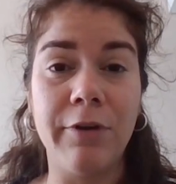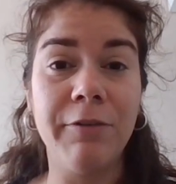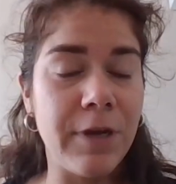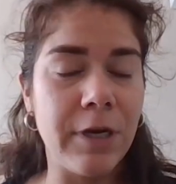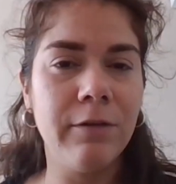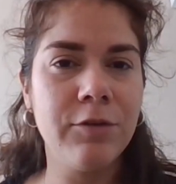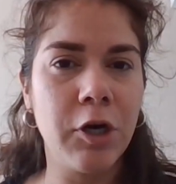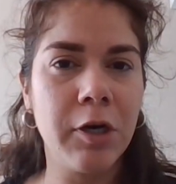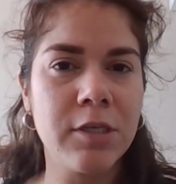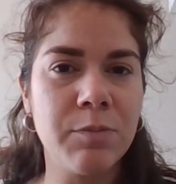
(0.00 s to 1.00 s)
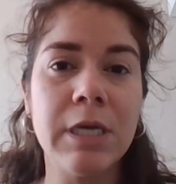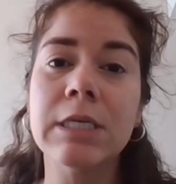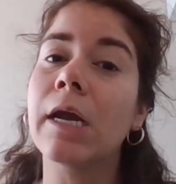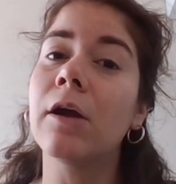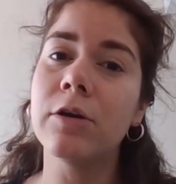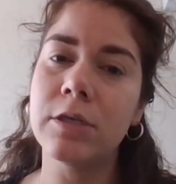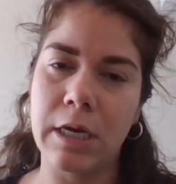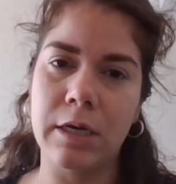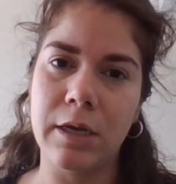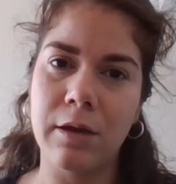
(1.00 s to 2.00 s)
their fear of sharks, because I
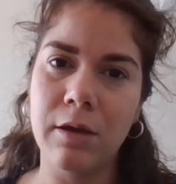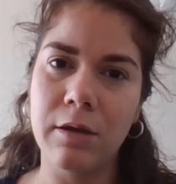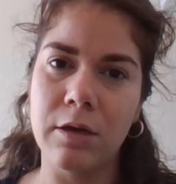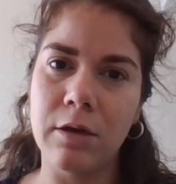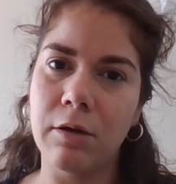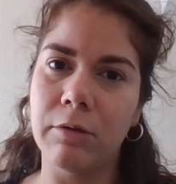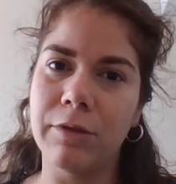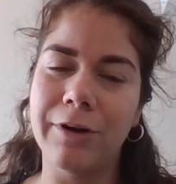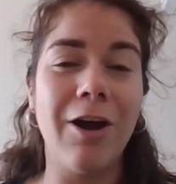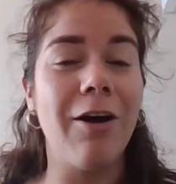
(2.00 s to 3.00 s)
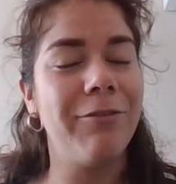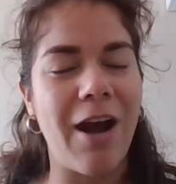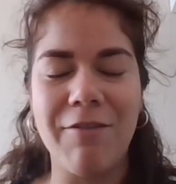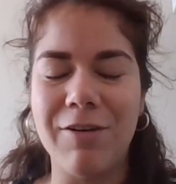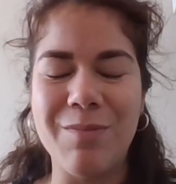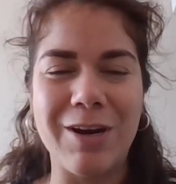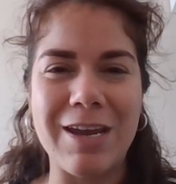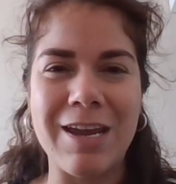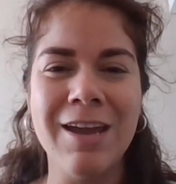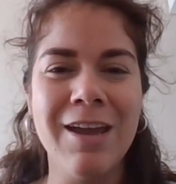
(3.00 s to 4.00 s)
understand it. They're not for
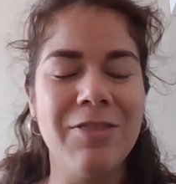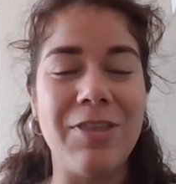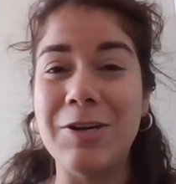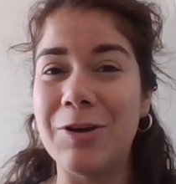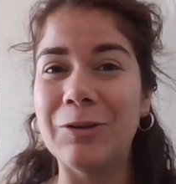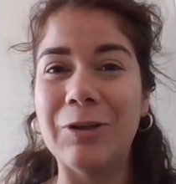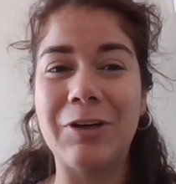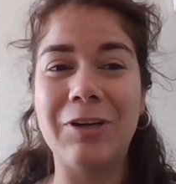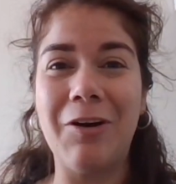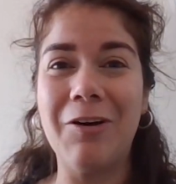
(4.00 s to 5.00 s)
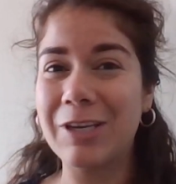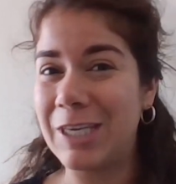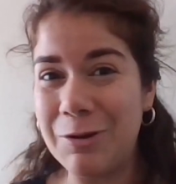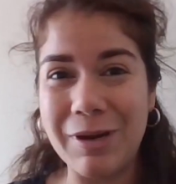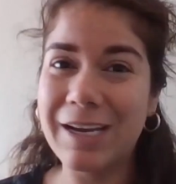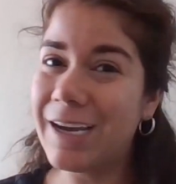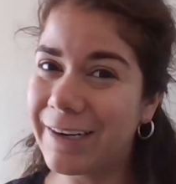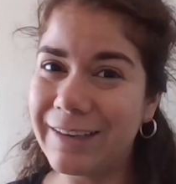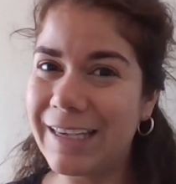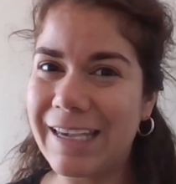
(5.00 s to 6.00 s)
everybody. They don't look all cute and
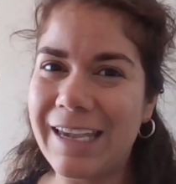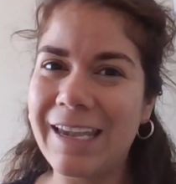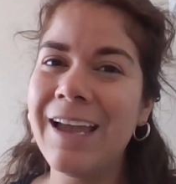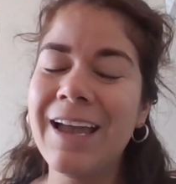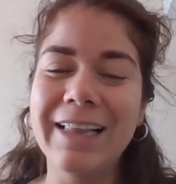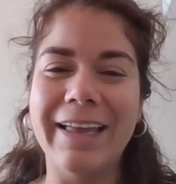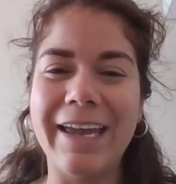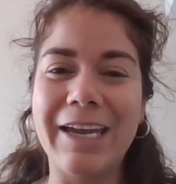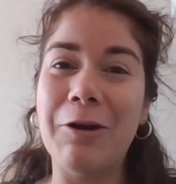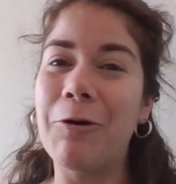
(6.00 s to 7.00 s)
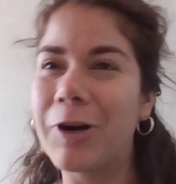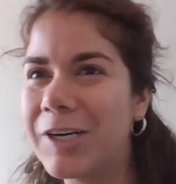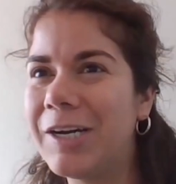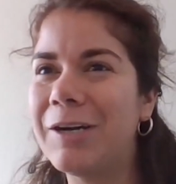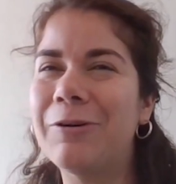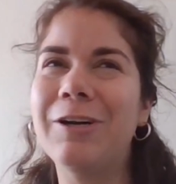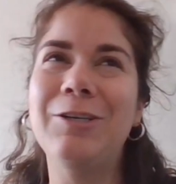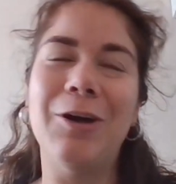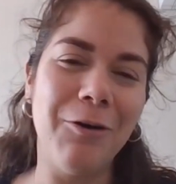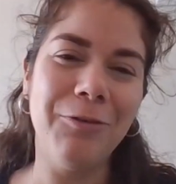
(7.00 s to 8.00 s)
cuddly like an orca or a
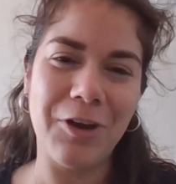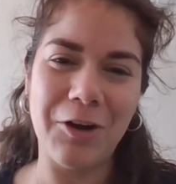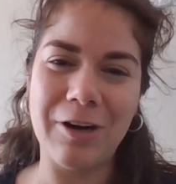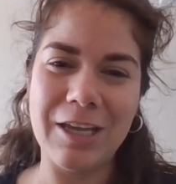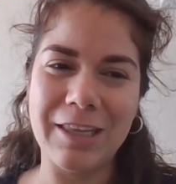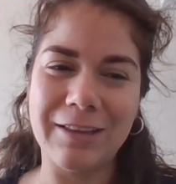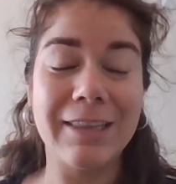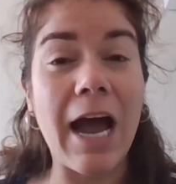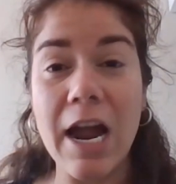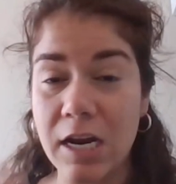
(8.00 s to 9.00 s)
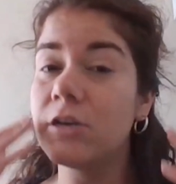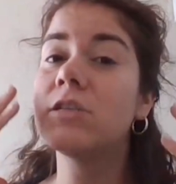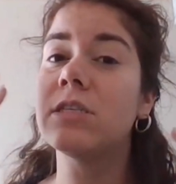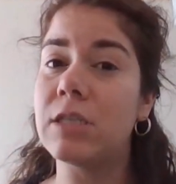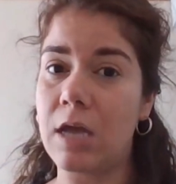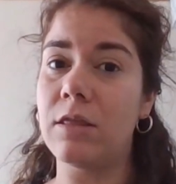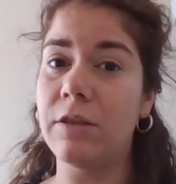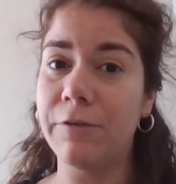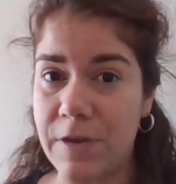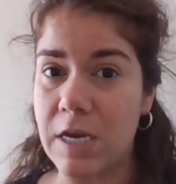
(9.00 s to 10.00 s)
dolphin or anything like that. I understand
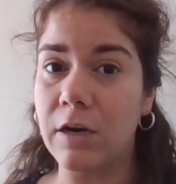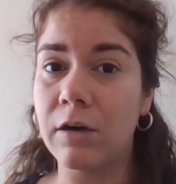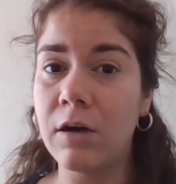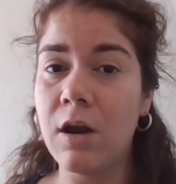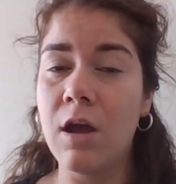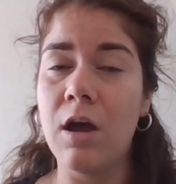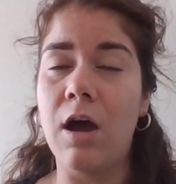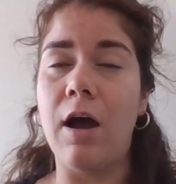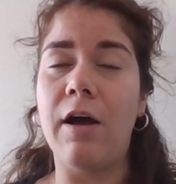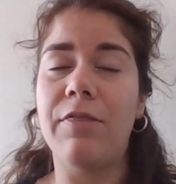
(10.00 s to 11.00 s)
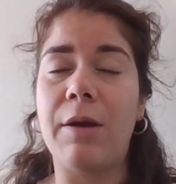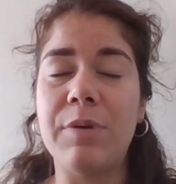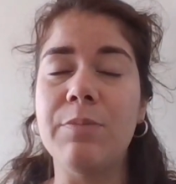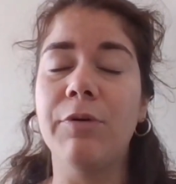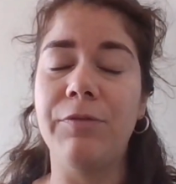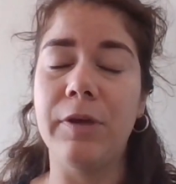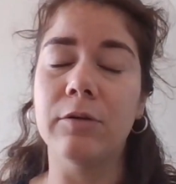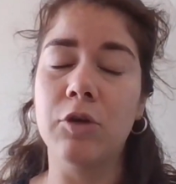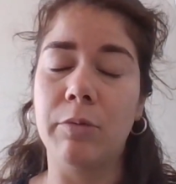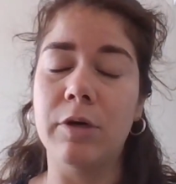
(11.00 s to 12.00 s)
the fear that people
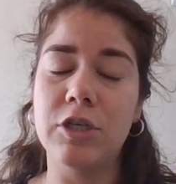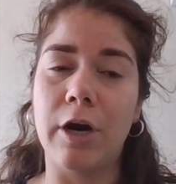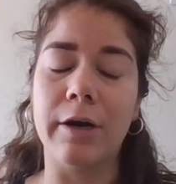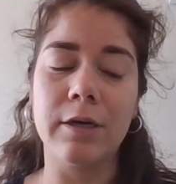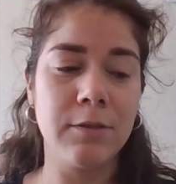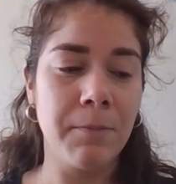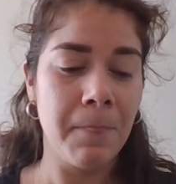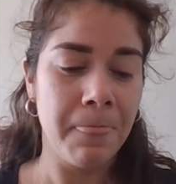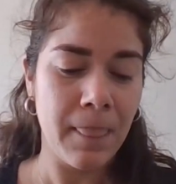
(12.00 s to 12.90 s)
feel towards sharks.